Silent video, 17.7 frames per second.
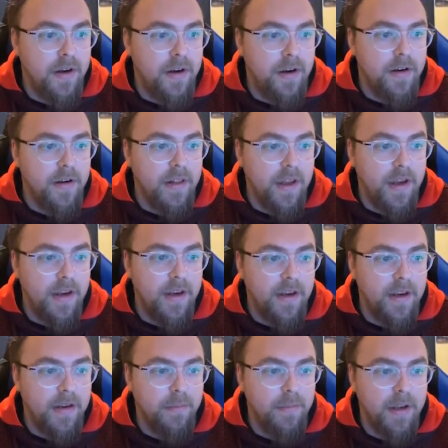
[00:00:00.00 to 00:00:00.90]
are
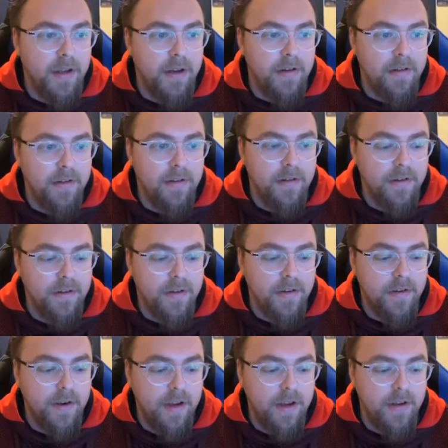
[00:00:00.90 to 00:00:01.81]
lighting up now.
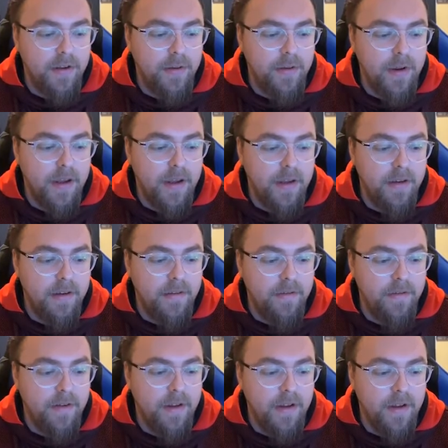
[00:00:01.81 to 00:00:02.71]
So now you
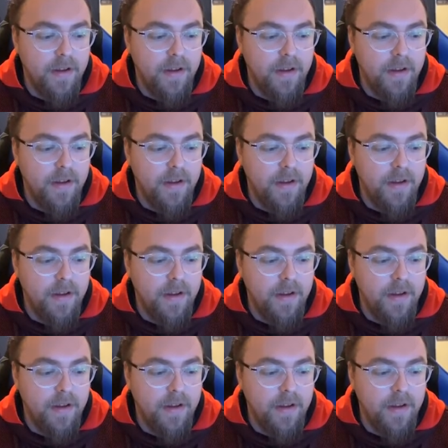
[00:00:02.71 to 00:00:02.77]
have